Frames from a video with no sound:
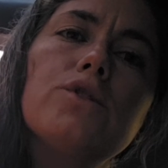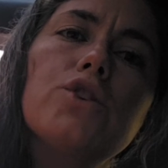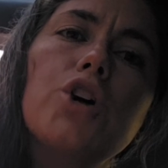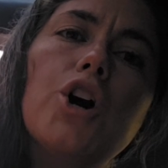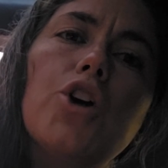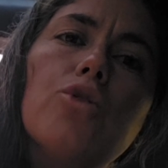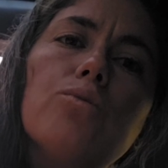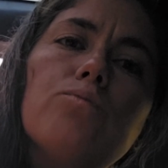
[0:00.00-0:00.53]

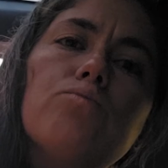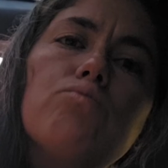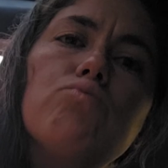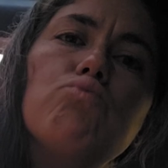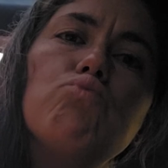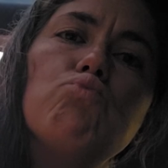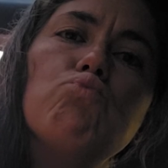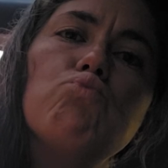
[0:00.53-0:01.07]
So,
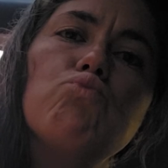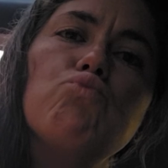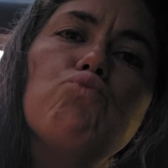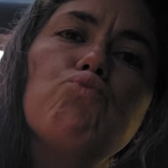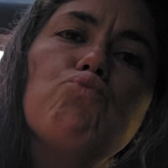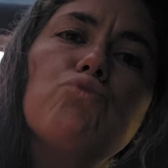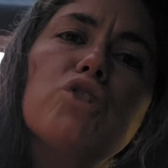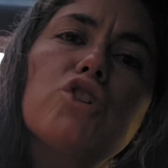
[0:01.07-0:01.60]

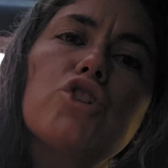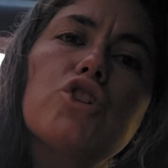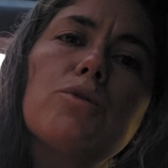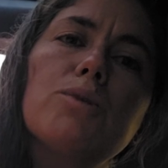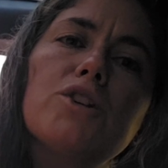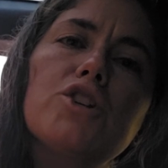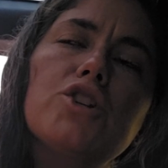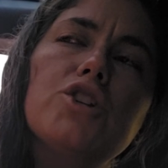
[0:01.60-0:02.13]
there's
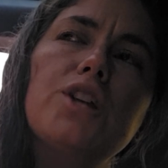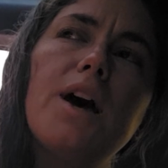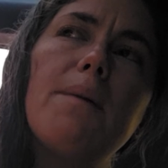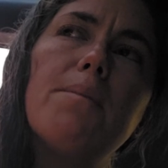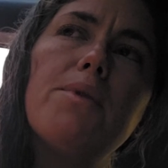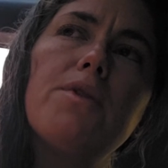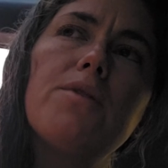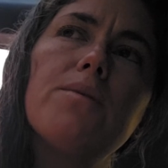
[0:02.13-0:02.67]
so much
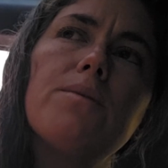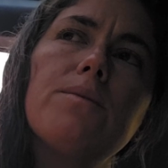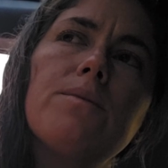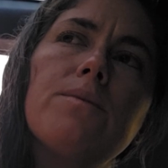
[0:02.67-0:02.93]
depth